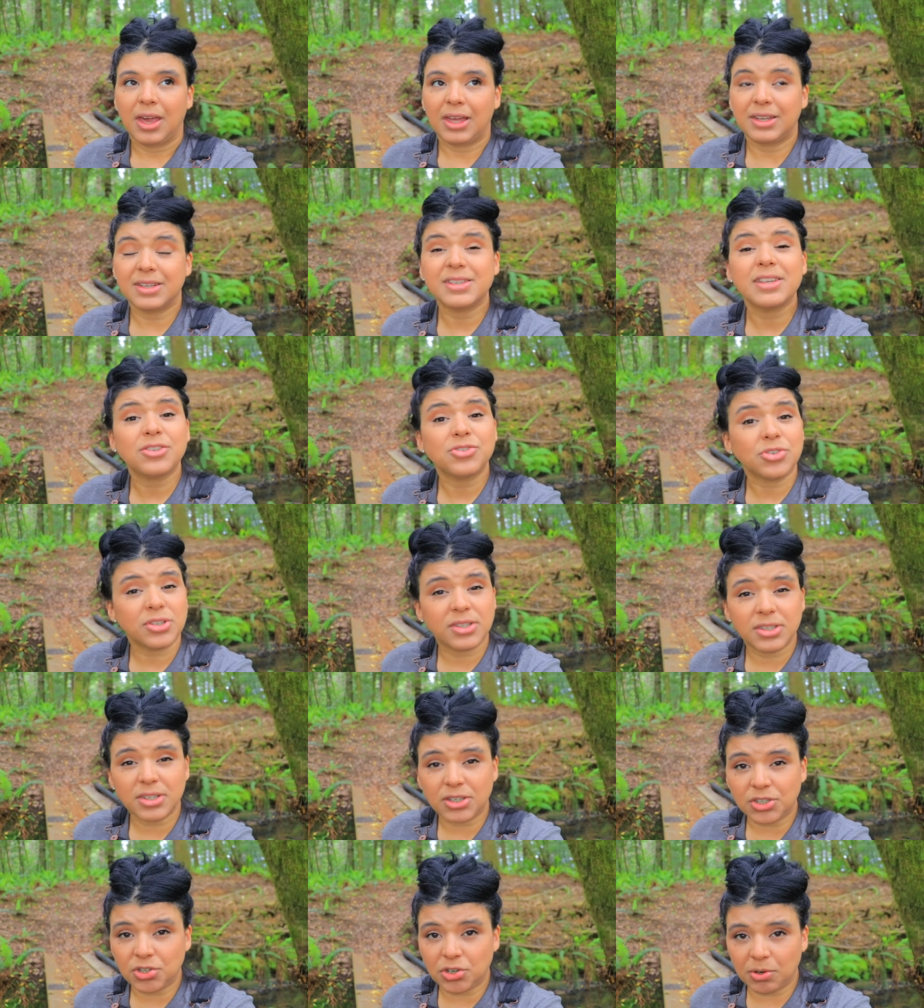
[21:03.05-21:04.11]
and it's a
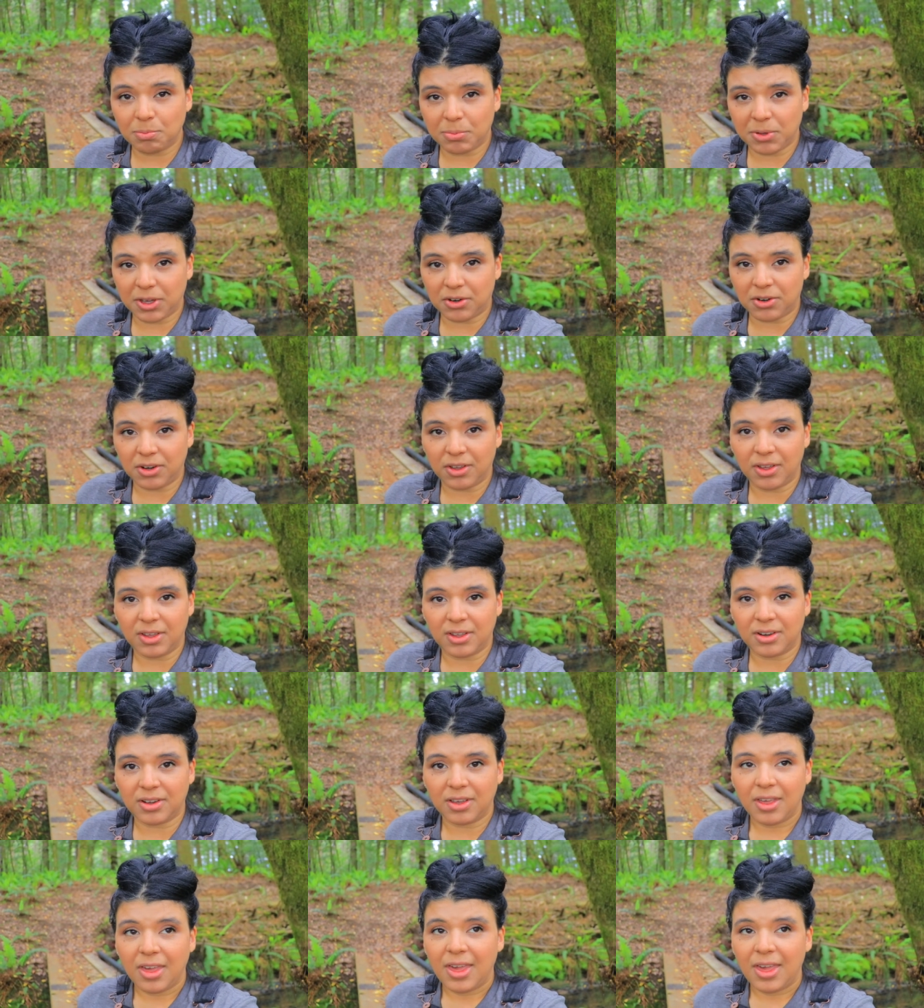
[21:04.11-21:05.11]
transition period.